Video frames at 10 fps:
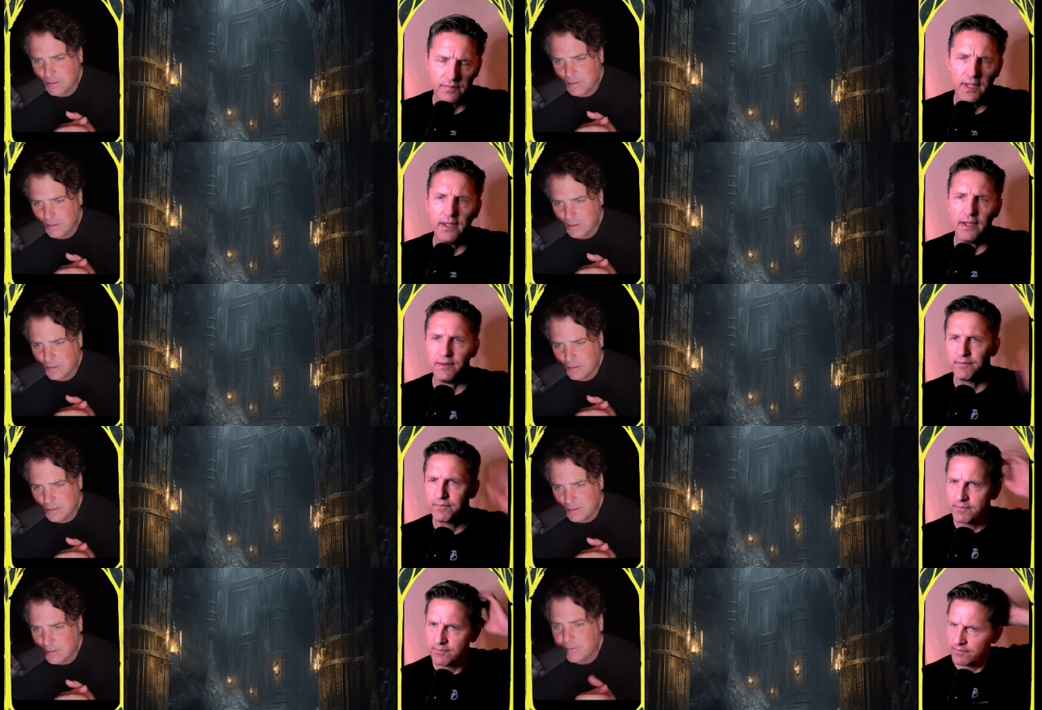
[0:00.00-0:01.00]
Speaker 1: Yeah,
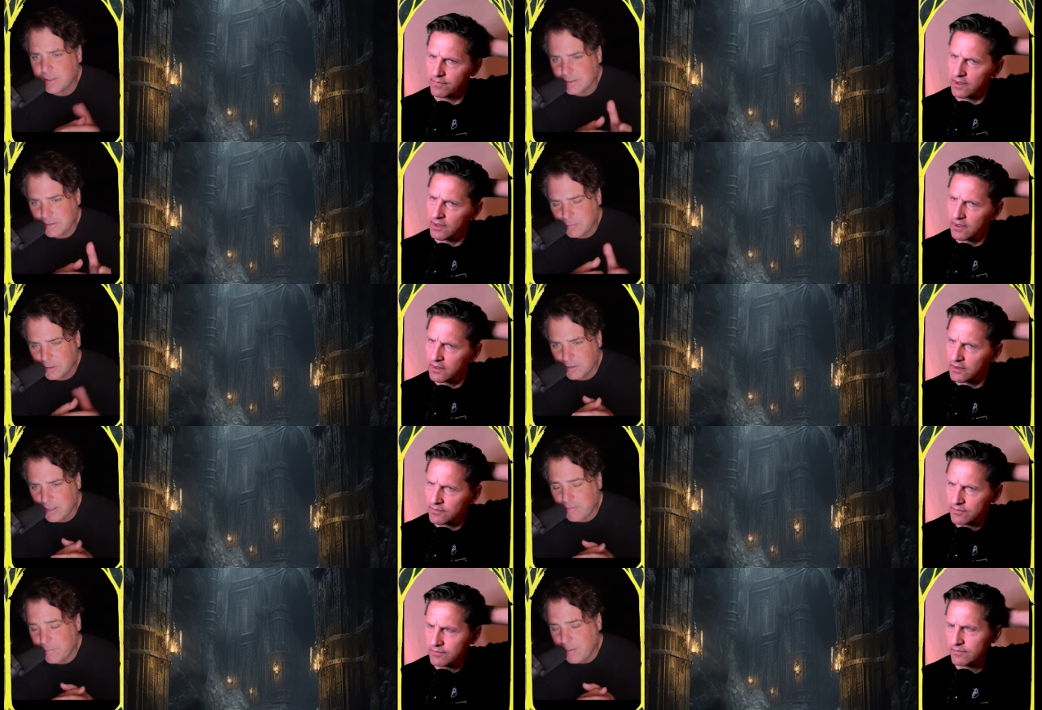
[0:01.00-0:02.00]
yeah. Living the similar
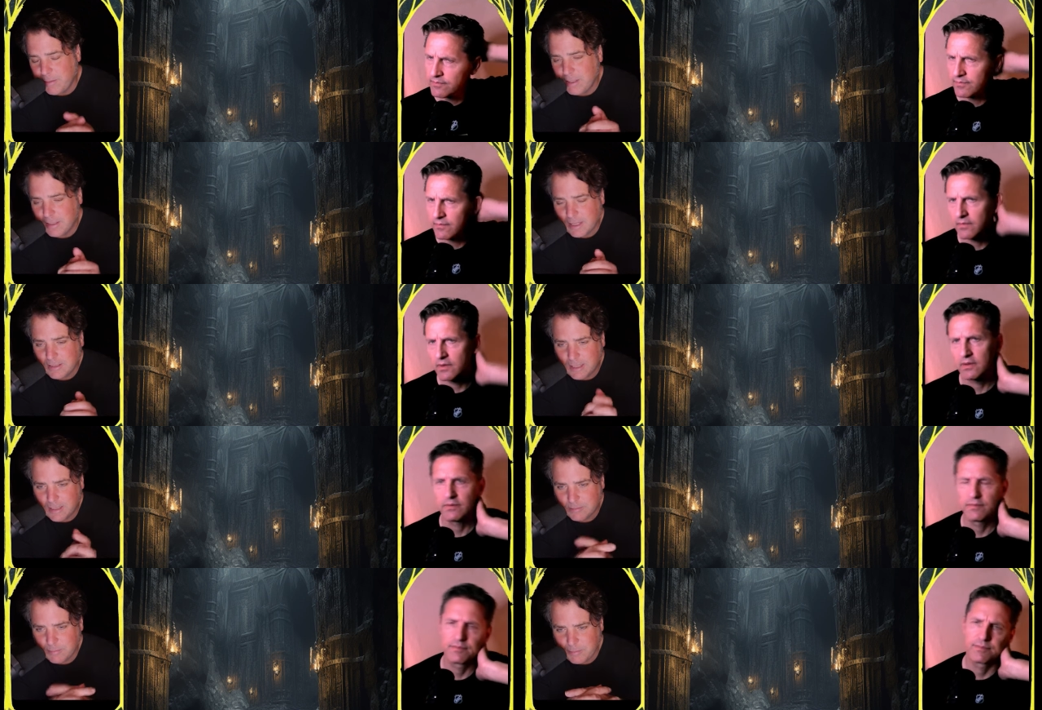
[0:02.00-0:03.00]
life. Maybe he liked
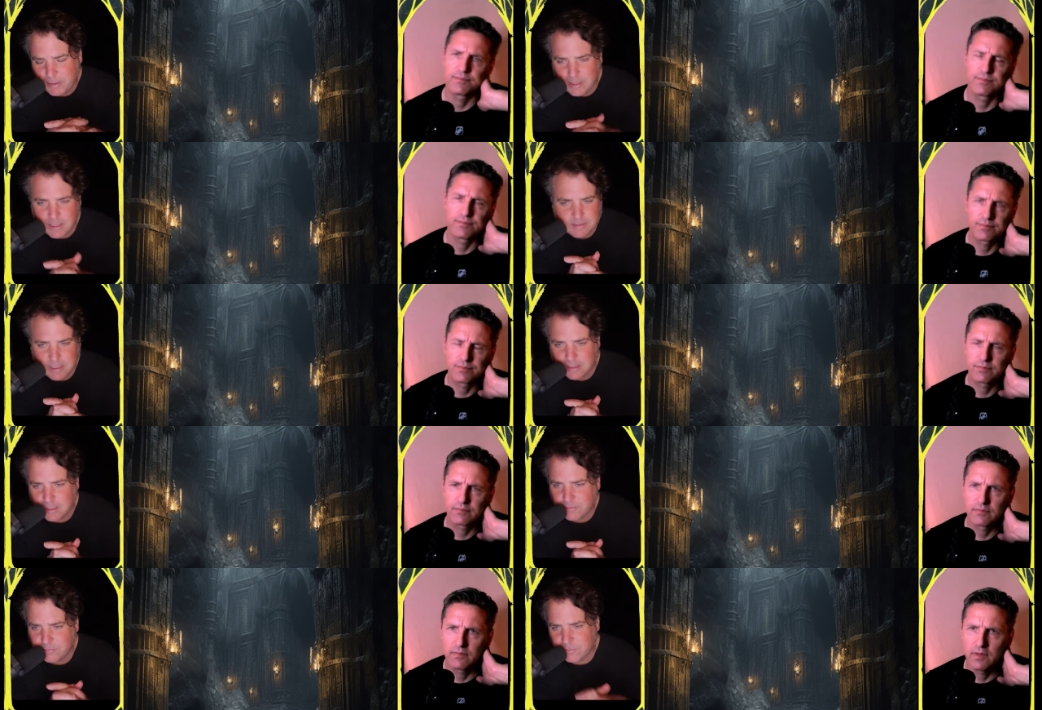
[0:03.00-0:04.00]
that. Maybe he likes that
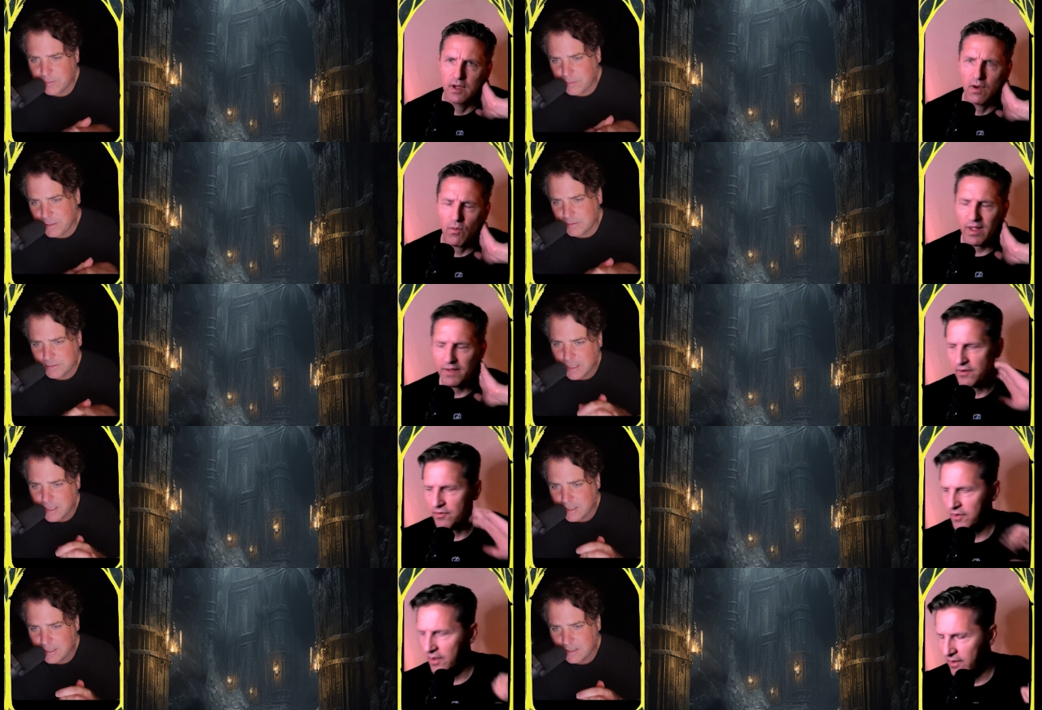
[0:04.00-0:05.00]
life. Maybe he's. Well,
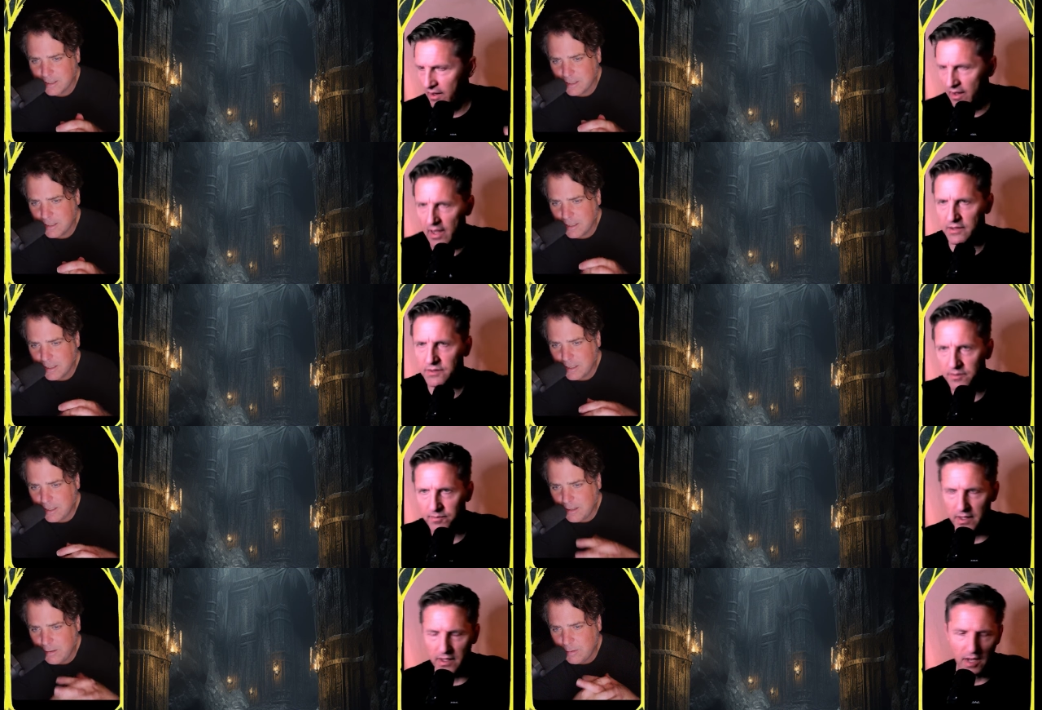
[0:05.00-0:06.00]
like, I think it was
Speaker 2: like yeah,
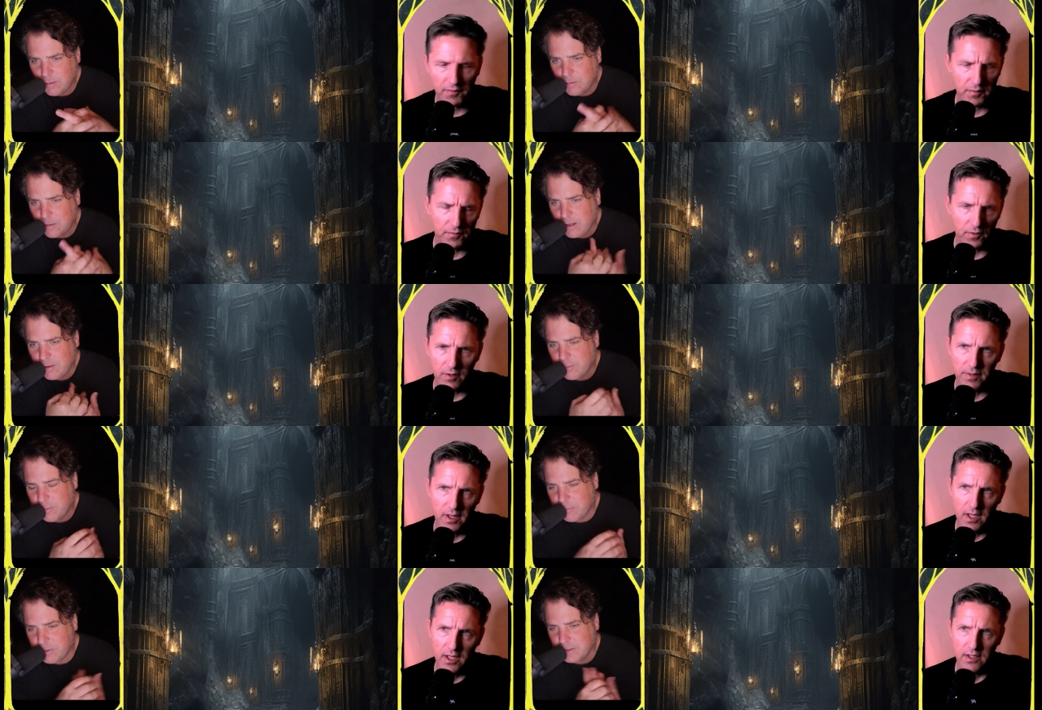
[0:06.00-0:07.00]
actually. Oh, I
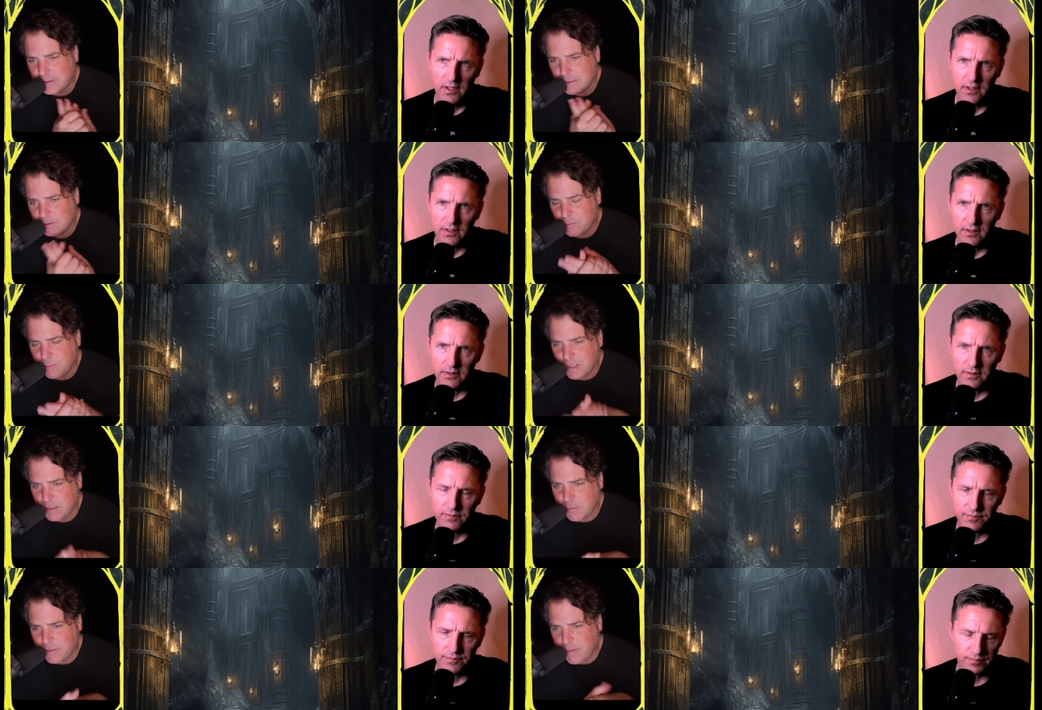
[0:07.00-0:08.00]
remember
Speaker 1: from. this. This
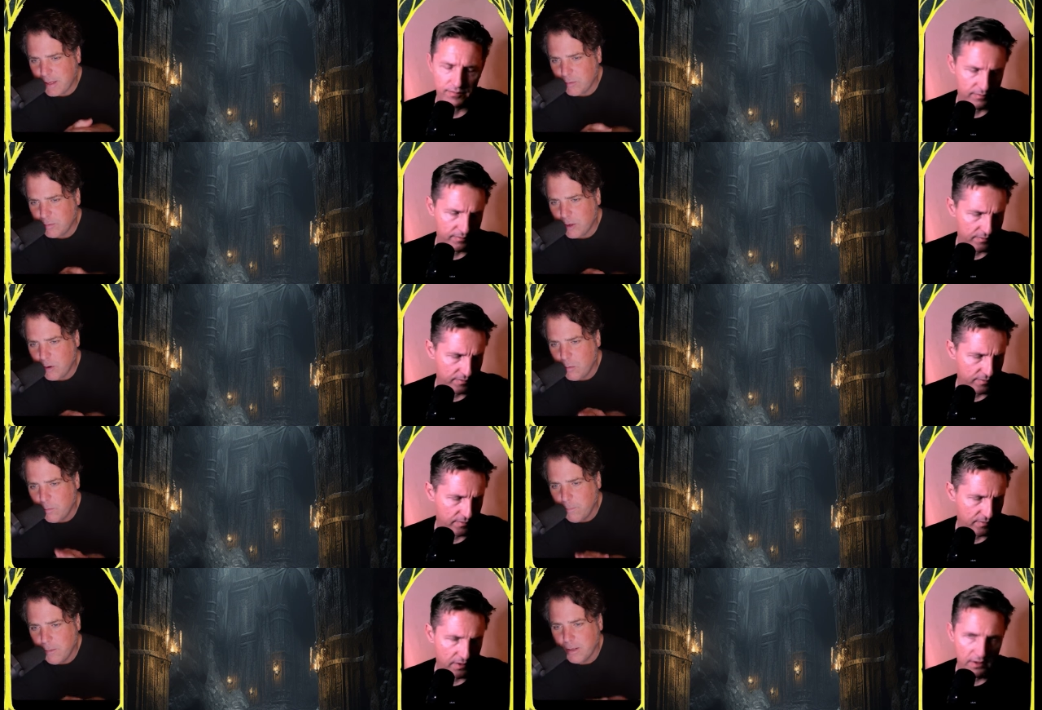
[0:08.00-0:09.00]
reminds me of my old
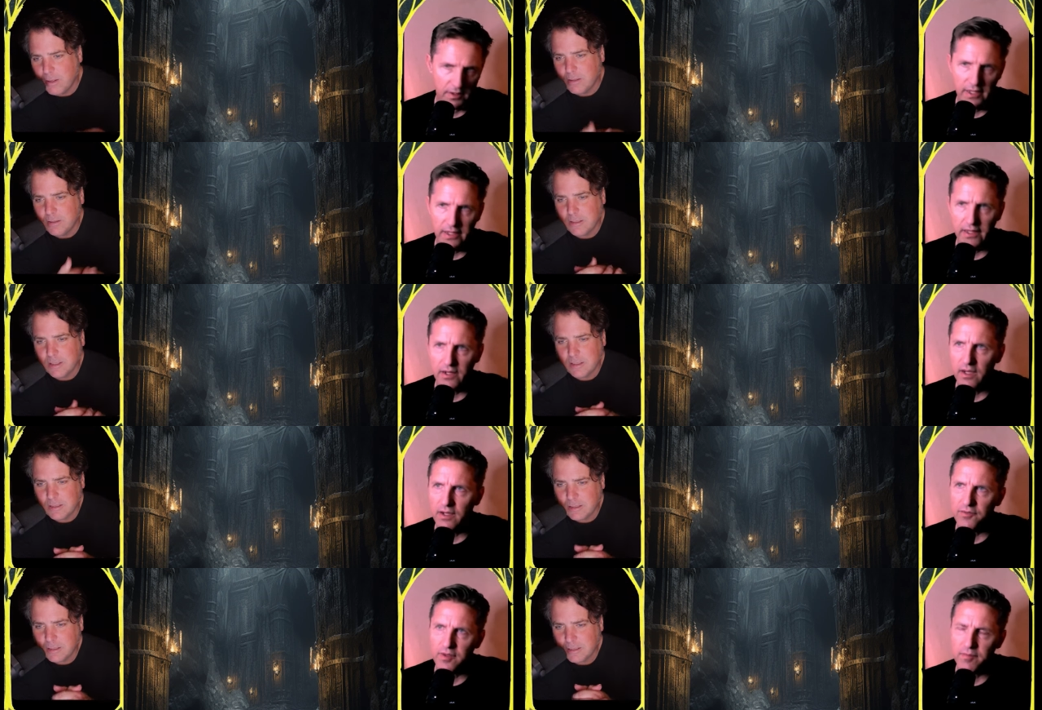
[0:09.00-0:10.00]
home.
Speaker 2: And,
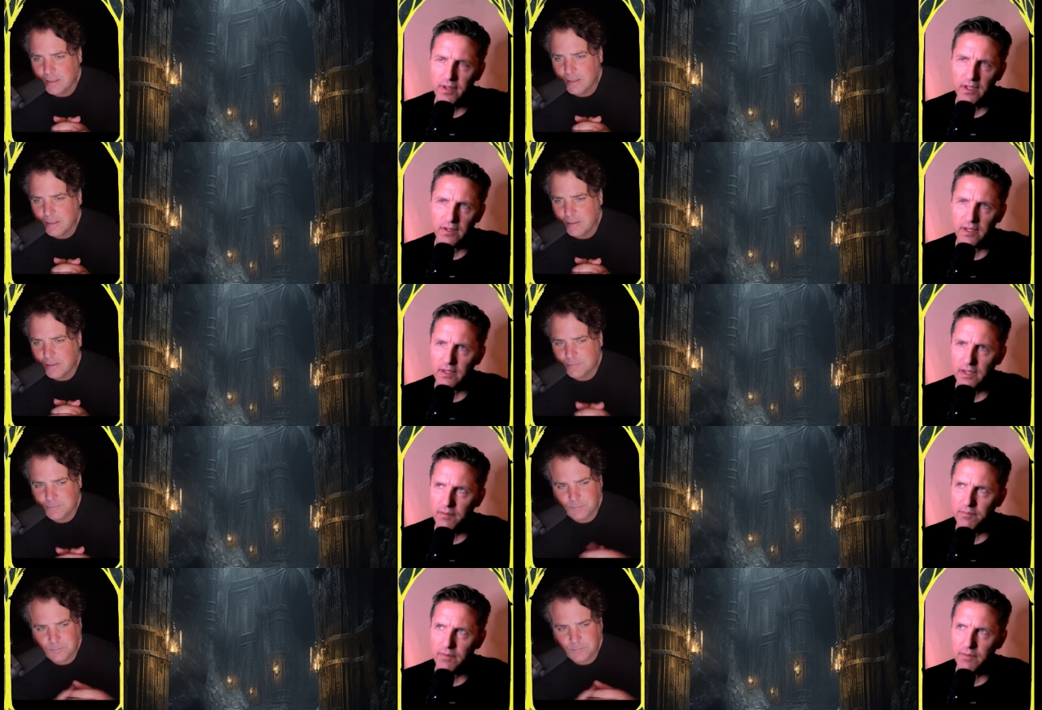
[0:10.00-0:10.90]
and honestly, man, like they,